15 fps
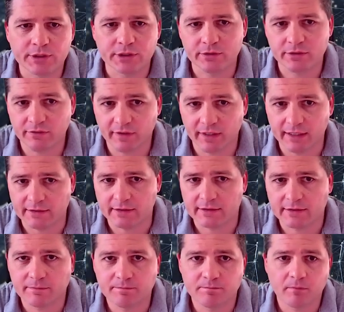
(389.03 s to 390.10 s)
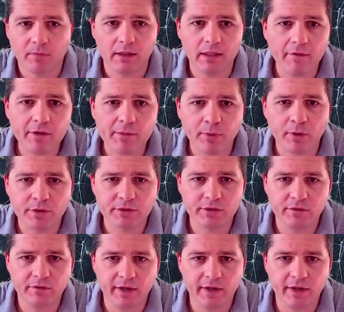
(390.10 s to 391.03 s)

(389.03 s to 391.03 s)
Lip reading: personal devices. Allowing personal